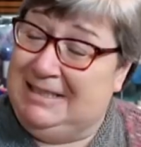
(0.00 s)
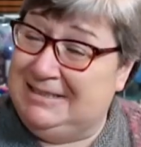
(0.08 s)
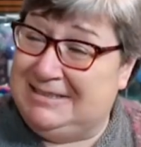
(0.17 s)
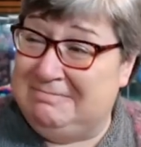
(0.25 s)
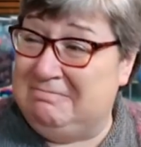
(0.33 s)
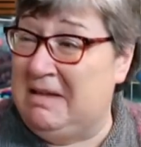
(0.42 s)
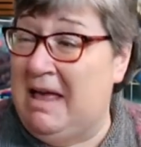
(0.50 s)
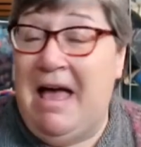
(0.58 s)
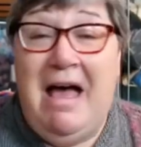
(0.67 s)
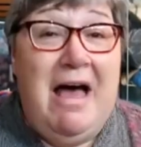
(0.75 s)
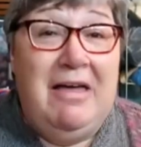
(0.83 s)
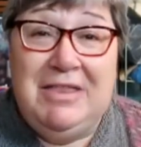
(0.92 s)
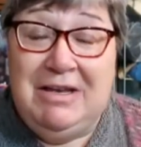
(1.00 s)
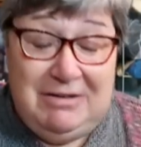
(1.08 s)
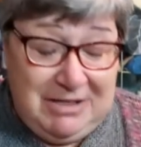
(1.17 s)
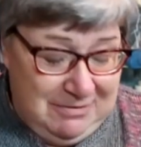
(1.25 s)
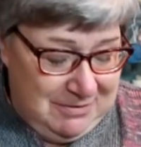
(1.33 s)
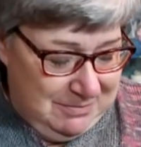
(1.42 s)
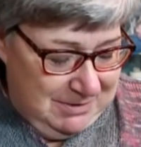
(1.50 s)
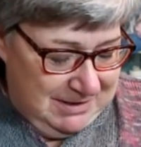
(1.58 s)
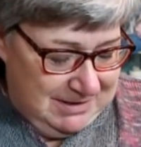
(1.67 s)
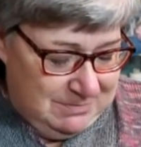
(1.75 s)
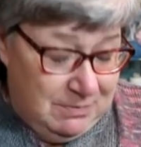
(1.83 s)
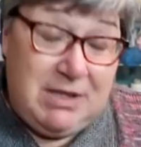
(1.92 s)
what? There are no other
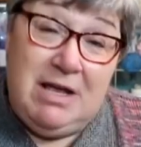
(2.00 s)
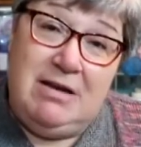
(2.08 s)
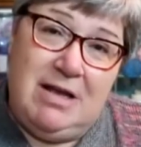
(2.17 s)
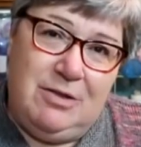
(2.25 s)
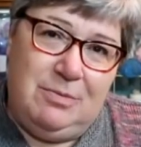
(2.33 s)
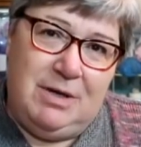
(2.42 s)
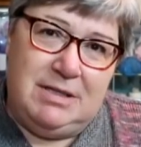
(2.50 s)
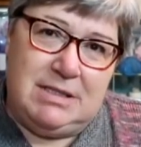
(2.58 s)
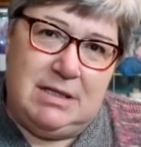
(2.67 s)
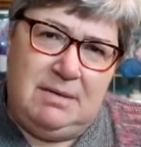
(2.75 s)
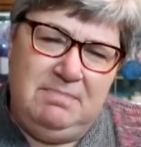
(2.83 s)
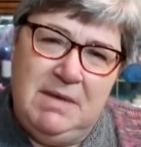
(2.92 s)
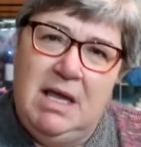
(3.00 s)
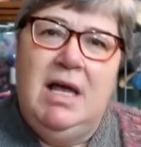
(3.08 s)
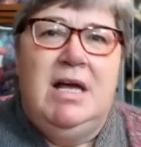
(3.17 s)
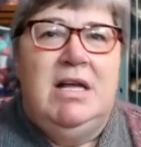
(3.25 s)
words. Well, the only other words are, do